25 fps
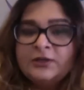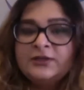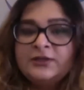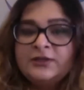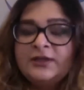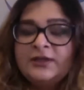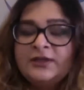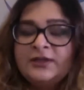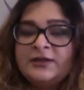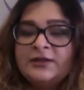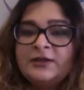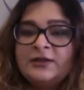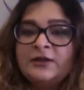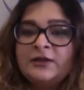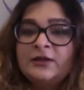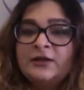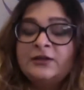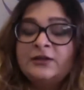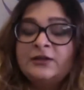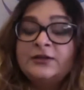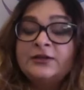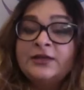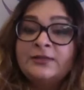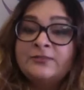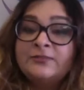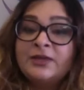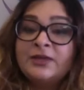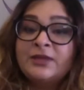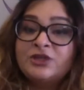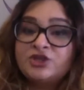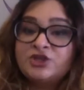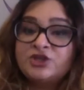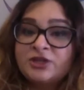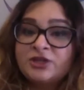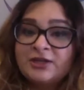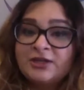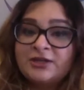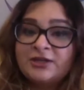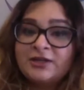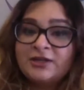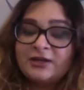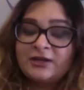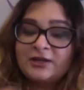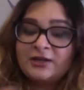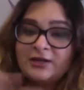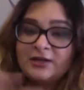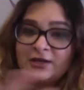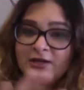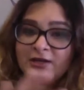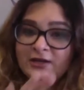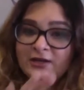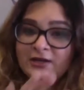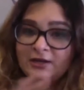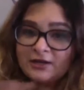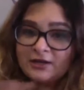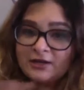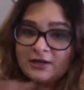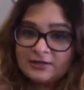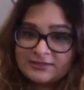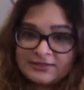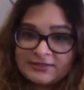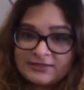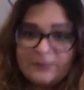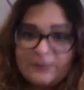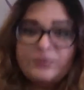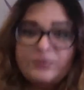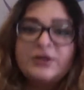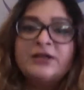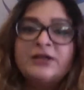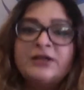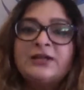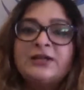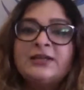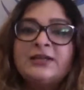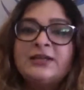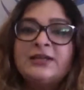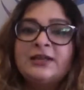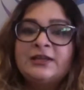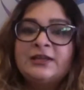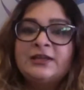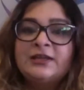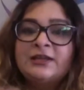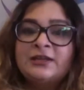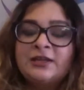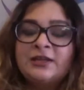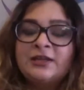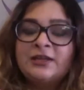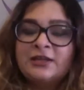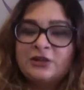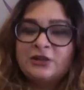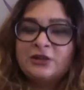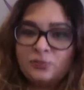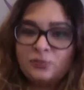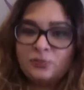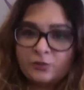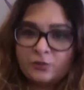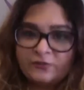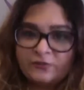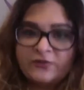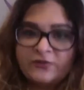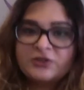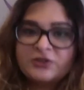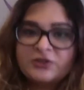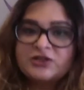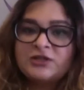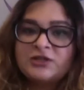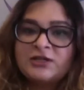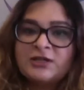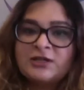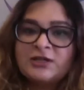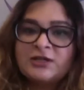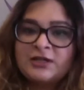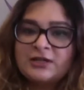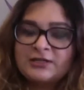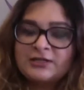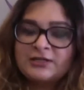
then mention it separately in your professional